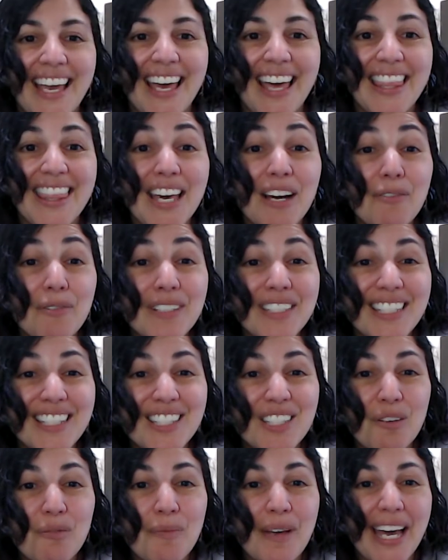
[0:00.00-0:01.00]
That wasn't
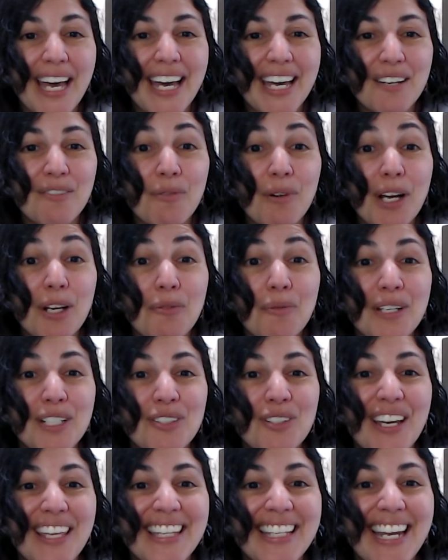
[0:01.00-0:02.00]
so bad. Why don't we
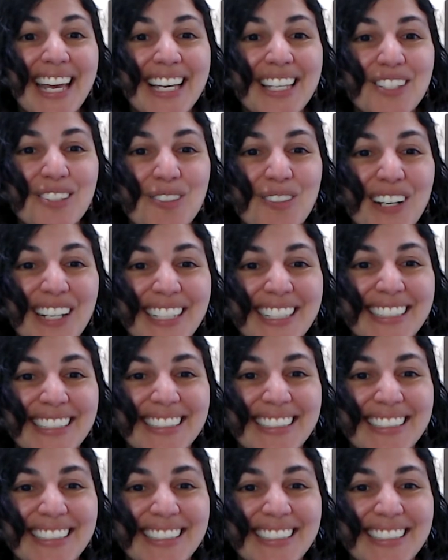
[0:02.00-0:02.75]
try the next one?